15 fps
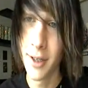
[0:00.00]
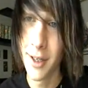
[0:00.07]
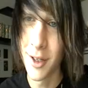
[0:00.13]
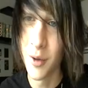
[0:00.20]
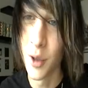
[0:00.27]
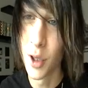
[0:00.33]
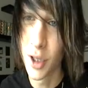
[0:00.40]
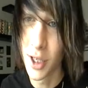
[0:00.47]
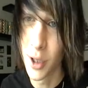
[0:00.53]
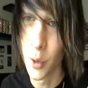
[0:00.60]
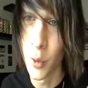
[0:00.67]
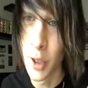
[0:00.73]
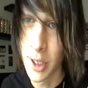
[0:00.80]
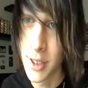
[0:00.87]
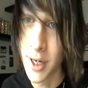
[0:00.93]
you look like a
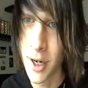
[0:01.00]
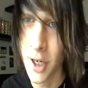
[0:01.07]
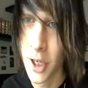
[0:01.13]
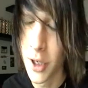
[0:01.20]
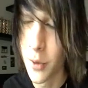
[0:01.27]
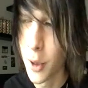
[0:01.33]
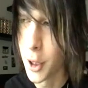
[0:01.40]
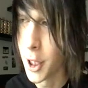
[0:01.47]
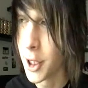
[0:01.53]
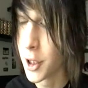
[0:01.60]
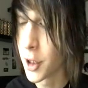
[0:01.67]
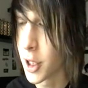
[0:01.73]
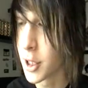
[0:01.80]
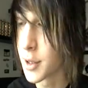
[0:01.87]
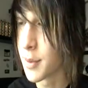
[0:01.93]
retard doing it,
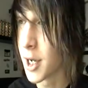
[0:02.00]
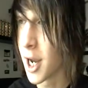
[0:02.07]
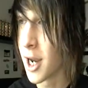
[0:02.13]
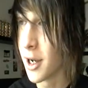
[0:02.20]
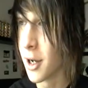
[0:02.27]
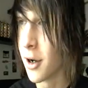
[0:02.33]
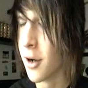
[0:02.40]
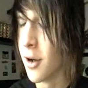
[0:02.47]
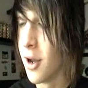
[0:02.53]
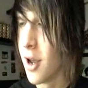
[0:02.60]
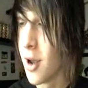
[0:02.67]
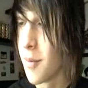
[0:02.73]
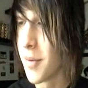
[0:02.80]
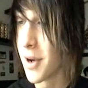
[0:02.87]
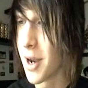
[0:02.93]
trust me, I know.
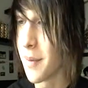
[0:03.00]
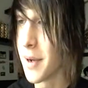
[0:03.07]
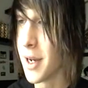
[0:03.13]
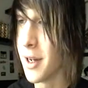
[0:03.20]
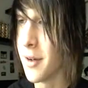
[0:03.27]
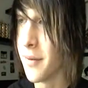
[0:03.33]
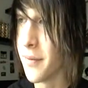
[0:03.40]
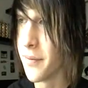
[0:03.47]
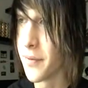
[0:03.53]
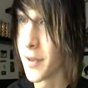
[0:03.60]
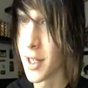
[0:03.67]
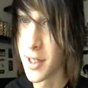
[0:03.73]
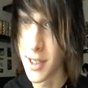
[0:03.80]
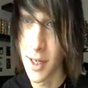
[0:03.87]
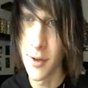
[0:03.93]
But, I mean,
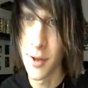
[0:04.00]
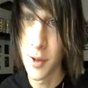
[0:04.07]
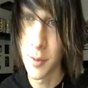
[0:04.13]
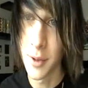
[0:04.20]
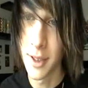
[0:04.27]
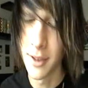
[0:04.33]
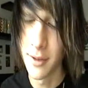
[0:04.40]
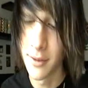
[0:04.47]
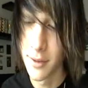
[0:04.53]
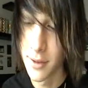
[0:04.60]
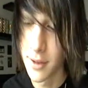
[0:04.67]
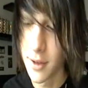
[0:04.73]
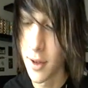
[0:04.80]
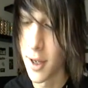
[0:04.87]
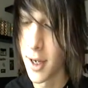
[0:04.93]
it sounds sweet.
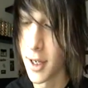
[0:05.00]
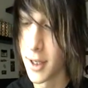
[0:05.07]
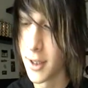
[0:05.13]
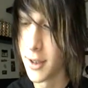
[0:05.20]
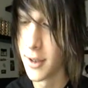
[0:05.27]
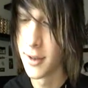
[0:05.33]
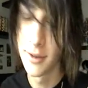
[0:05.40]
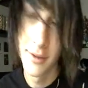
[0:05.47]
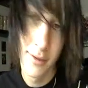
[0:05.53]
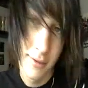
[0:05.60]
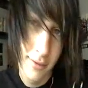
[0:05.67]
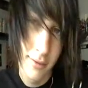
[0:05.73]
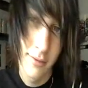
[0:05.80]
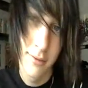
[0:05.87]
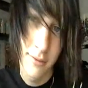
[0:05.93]
So, like,
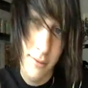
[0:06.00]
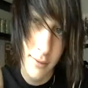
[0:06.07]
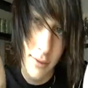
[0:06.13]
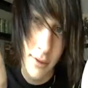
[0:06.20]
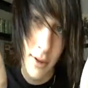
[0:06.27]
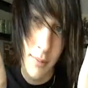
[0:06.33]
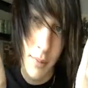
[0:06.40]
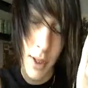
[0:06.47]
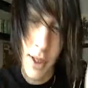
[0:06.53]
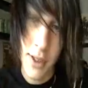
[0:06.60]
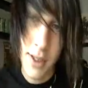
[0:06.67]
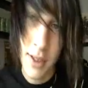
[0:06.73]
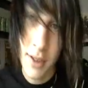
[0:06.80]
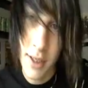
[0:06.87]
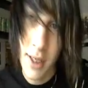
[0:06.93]

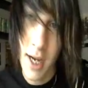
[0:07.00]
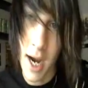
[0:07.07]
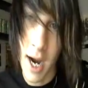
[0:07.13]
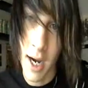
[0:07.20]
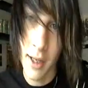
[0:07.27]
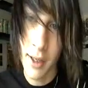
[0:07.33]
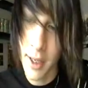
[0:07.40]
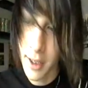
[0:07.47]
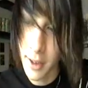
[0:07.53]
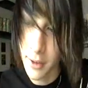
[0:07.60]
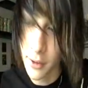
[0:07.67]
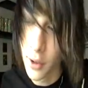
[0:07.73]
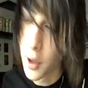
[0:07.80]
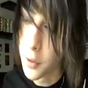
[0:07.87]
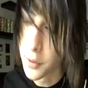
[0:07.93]
personally, I like
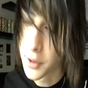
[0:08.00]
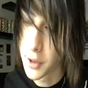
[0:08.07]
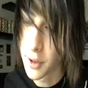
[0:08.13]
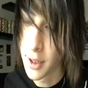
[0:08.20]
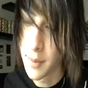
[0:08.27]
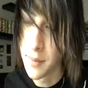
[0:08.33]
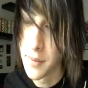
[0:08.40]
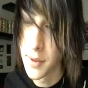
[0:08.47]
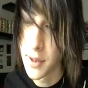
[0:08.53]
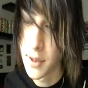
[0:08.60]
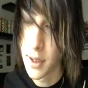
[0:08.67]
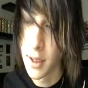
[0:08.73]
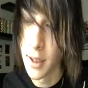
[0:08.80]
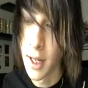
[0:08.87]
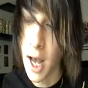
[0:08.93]
low screams
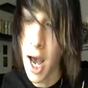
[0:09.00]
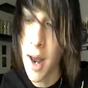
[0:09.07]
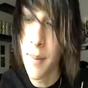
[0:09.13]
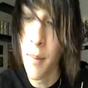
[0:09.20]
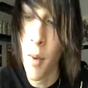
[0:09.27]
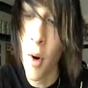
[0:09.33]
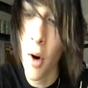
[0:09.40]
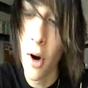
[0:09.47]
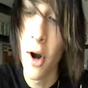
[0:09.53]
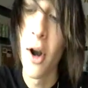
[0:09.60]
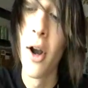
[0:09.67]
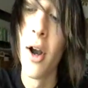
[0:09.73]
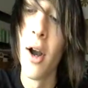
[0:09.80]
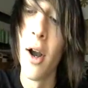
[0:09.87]
a lot more,